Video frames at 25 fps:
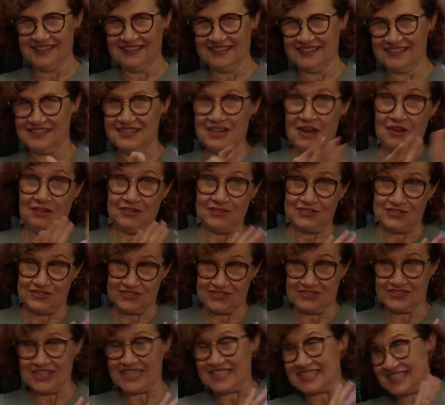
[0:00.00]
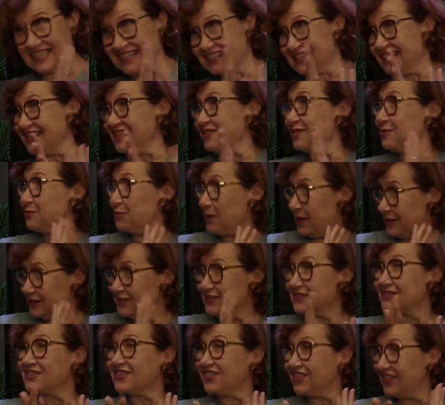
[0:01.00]
not exactly the one
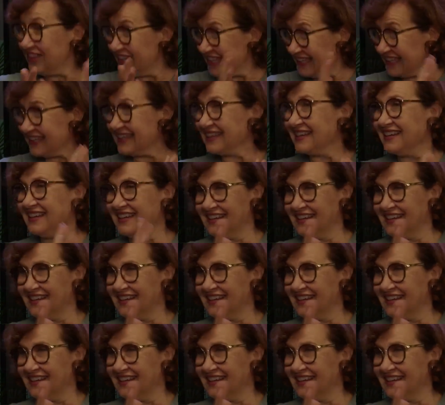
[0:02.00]
you could think